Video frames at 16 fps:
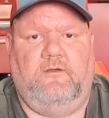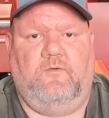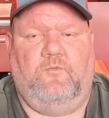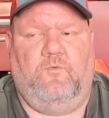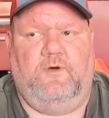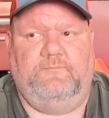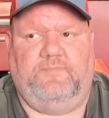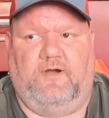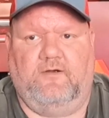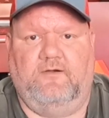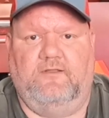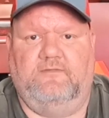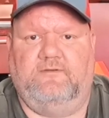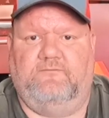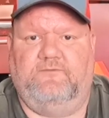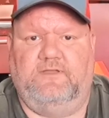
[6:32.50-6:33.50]
one part
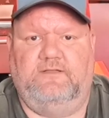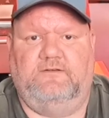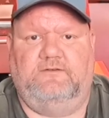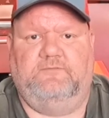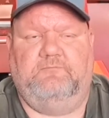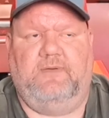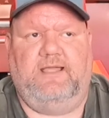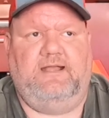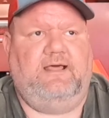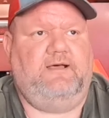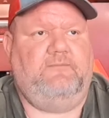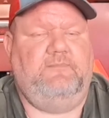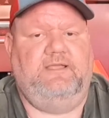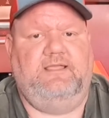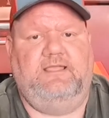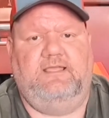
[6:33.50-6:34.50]
of the field may not
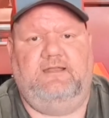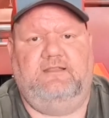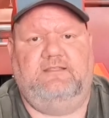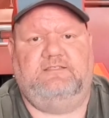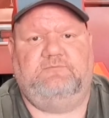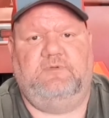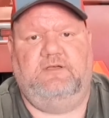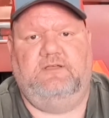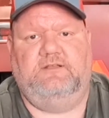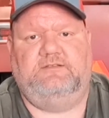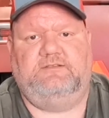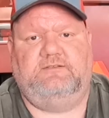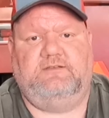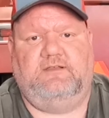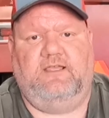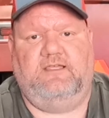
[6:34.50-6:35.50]
be getting as
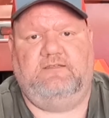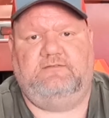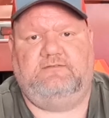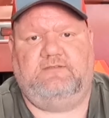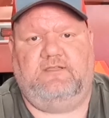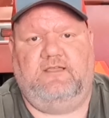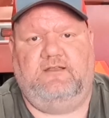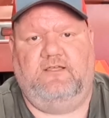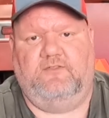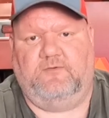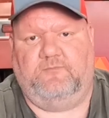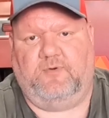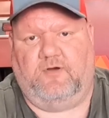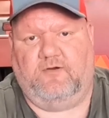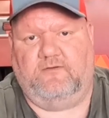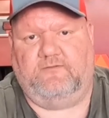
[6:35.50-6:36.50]
much as another
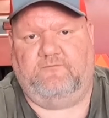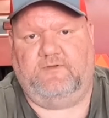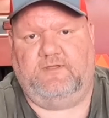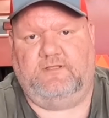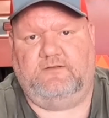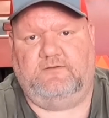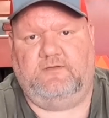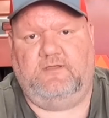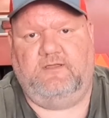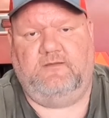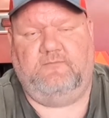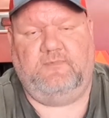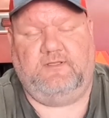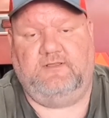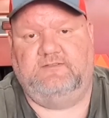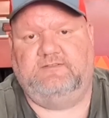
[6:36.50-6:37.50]
part of the field
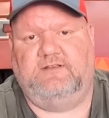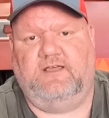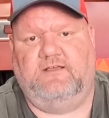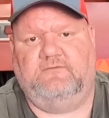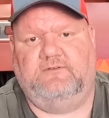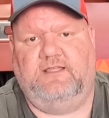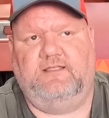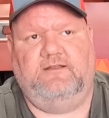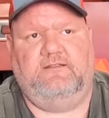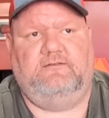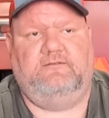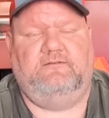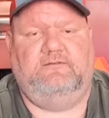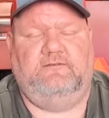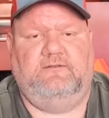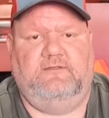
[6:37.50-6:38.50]
because it don't need it.
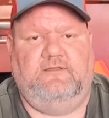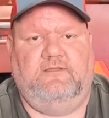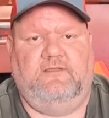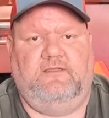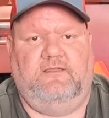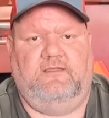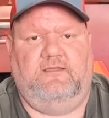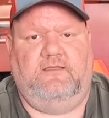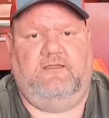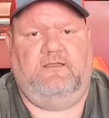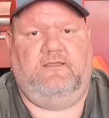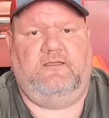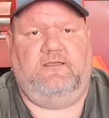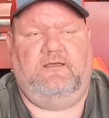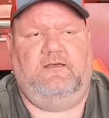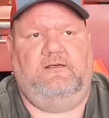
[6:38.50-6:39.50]

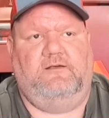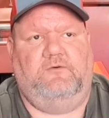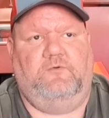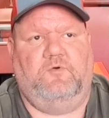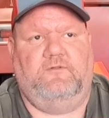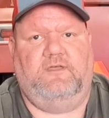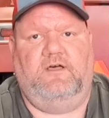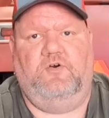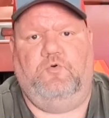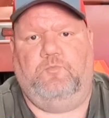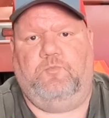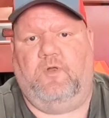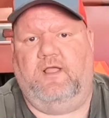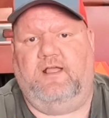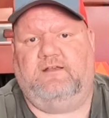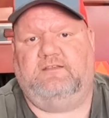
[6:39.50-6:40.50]
Where the old
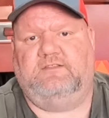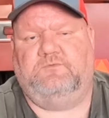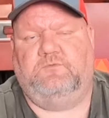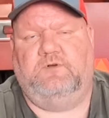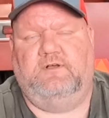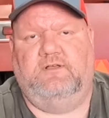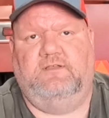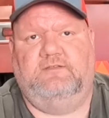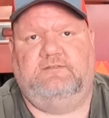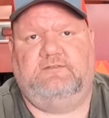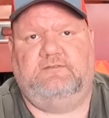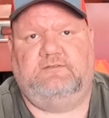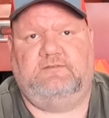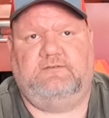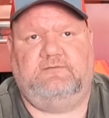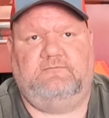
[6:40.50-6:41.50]
practice
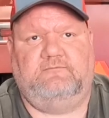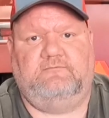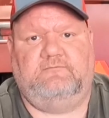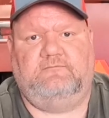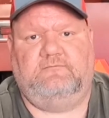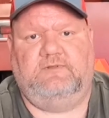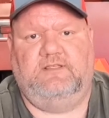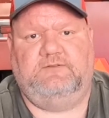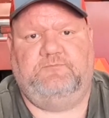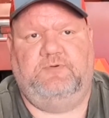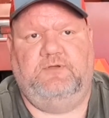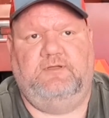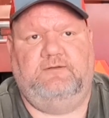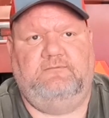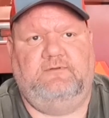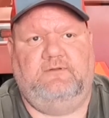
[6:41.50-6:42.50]
was, let's
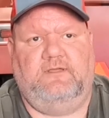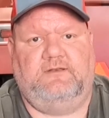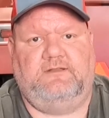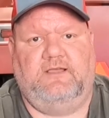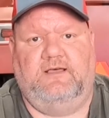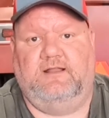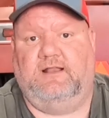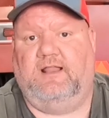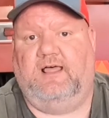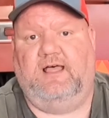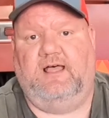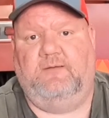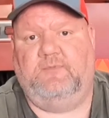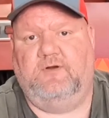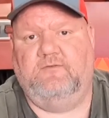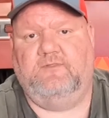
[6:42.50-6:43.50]
put a ton of
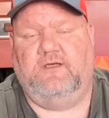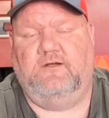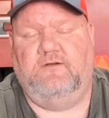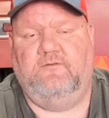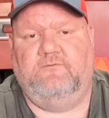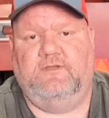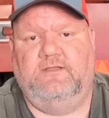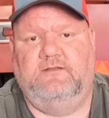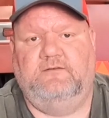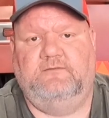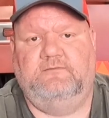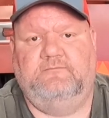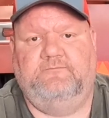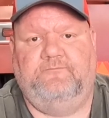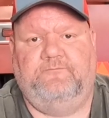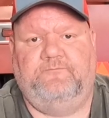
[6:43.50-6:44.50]
lime over the whole field.